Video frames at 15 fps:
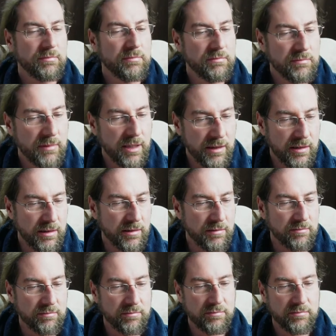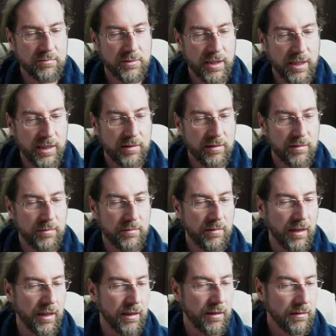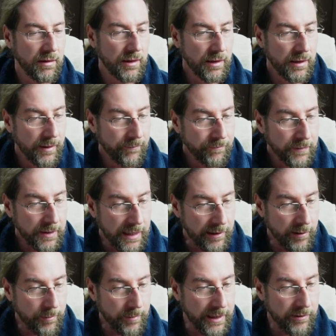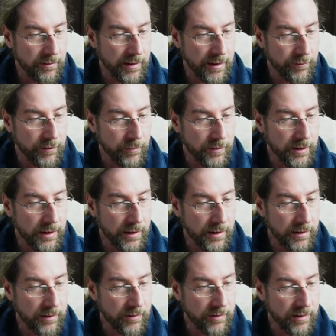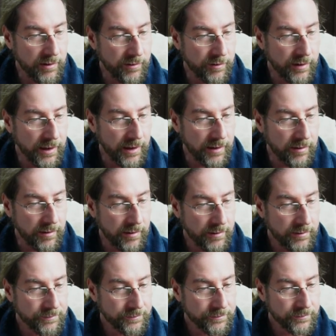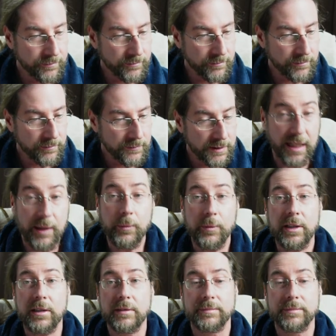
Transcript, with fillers: I don't know. I remind you every week and you still forget. I will.